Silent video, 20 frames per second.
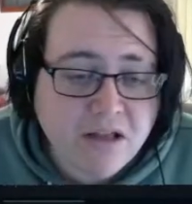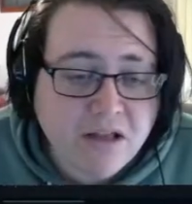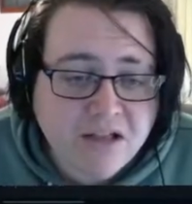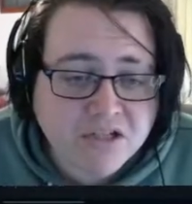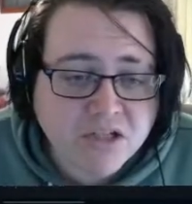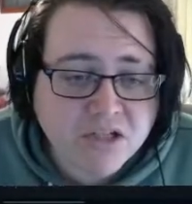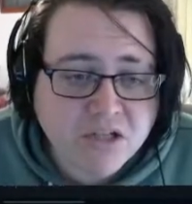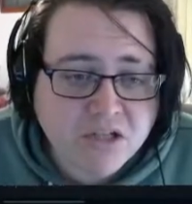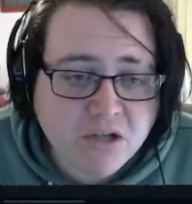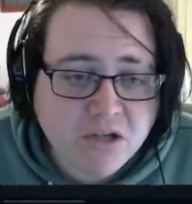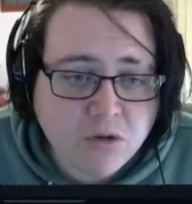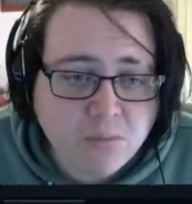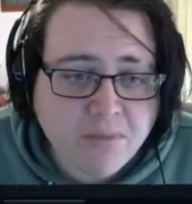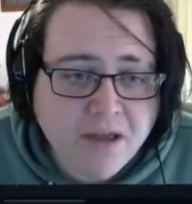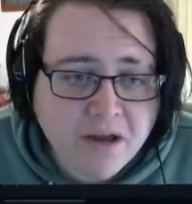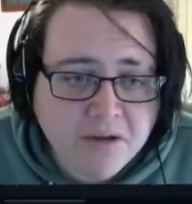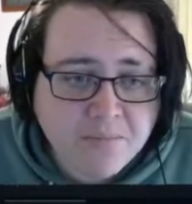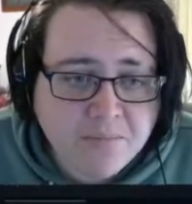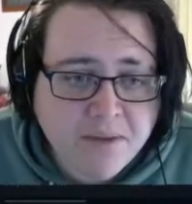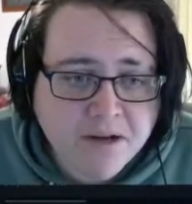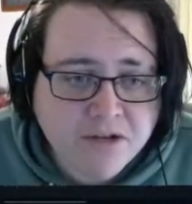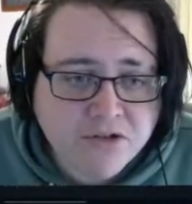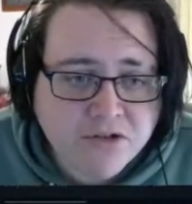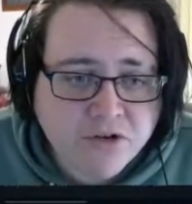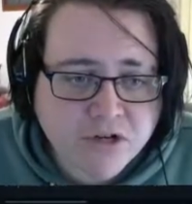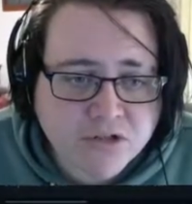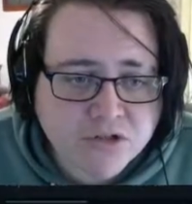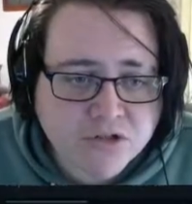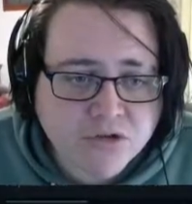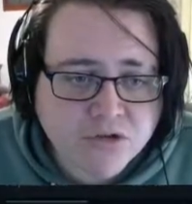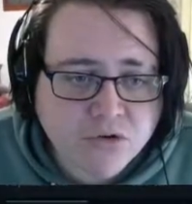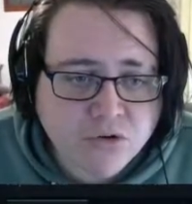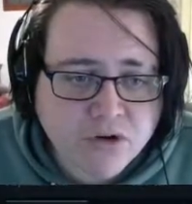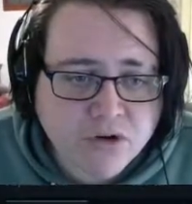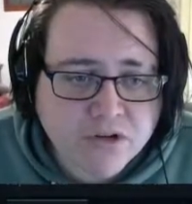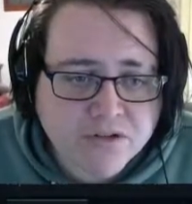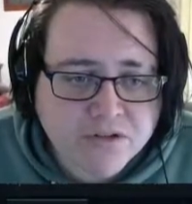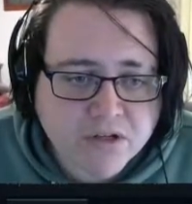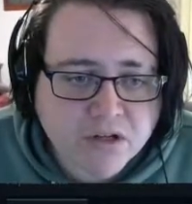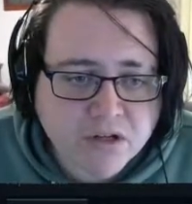Actually, you'll be able to penetrate
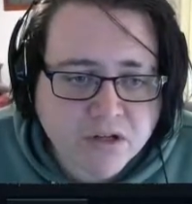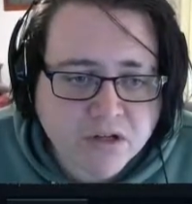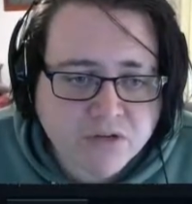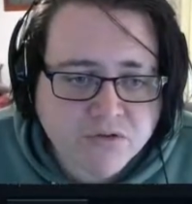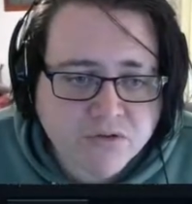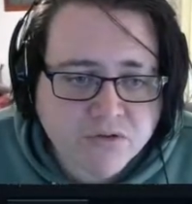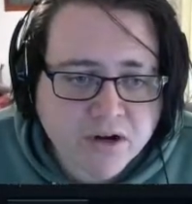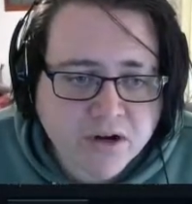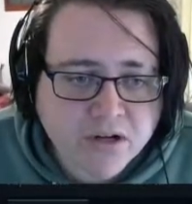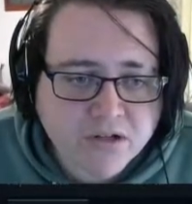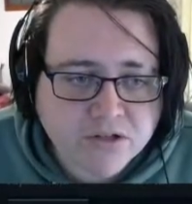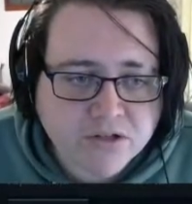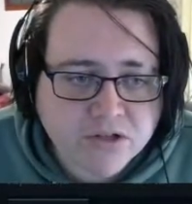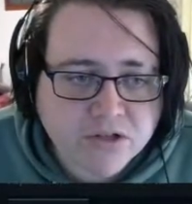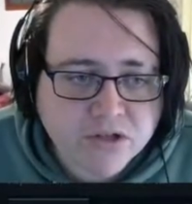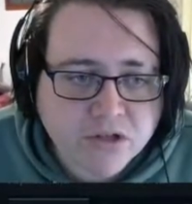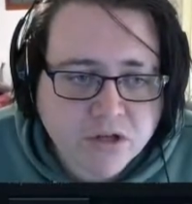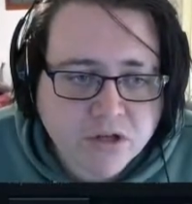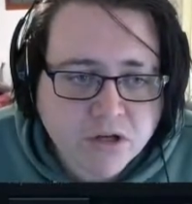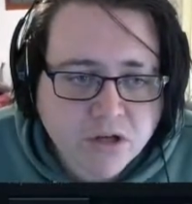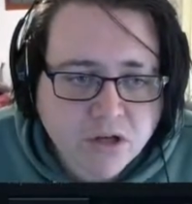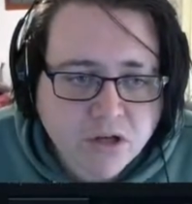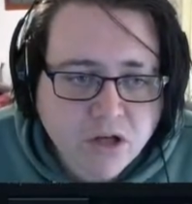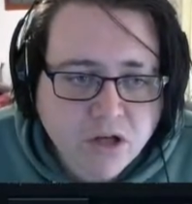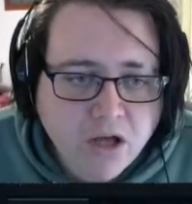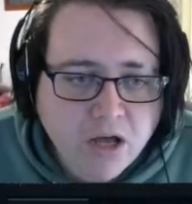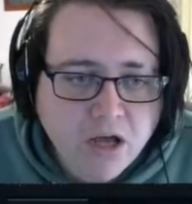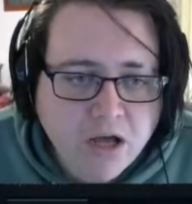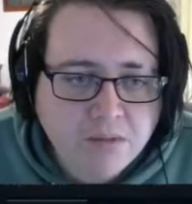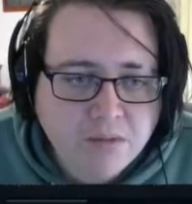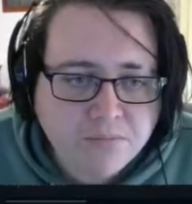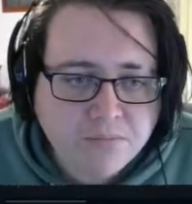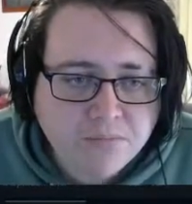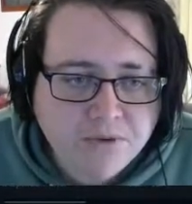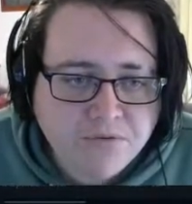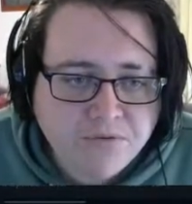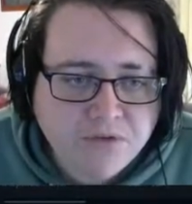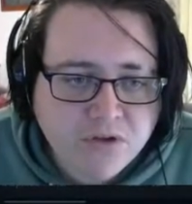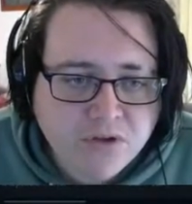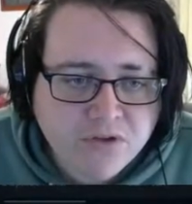destroyers at close range
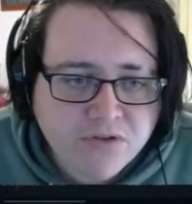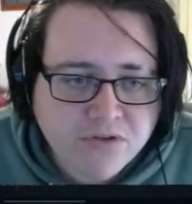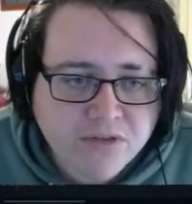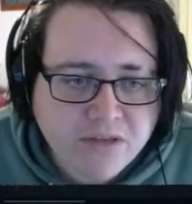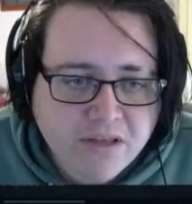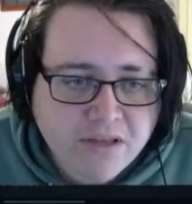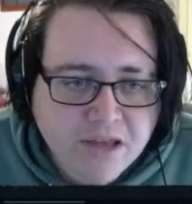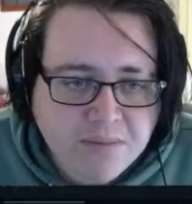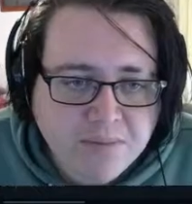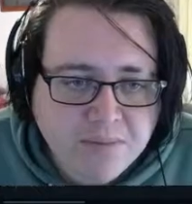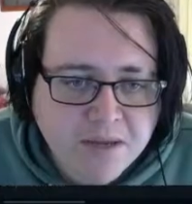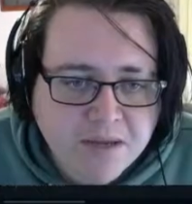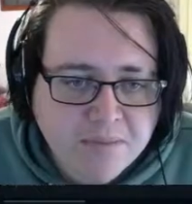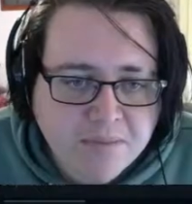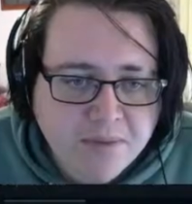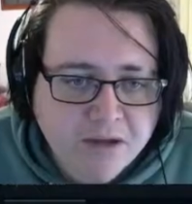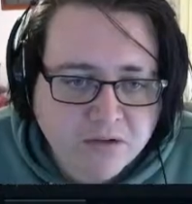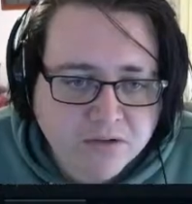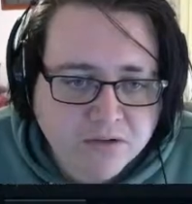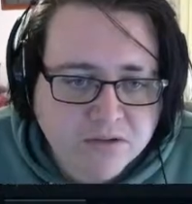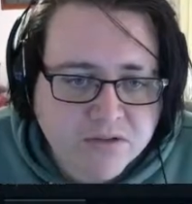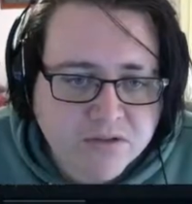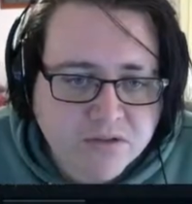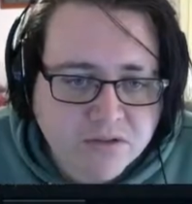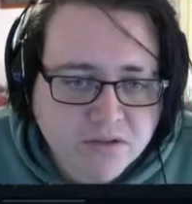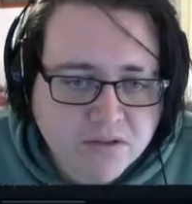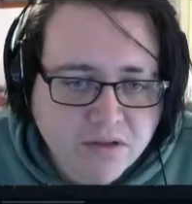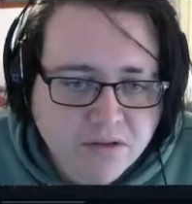if you're using the AP belts.